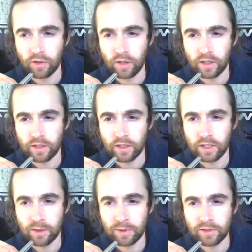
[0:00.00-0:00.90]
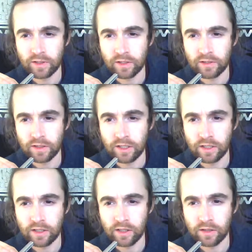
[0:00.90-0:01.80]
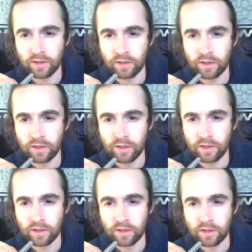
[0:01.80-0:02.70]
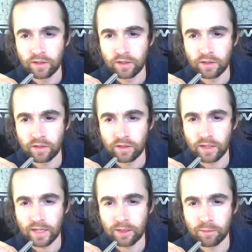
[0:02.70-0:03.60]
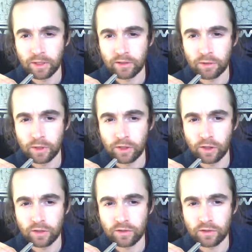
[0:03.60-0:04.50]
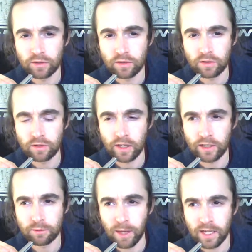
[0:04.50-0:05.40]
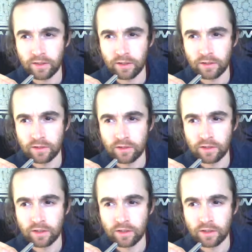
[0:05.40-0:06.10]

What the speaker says: not like a limited ego claiming to be gods, because that is madness.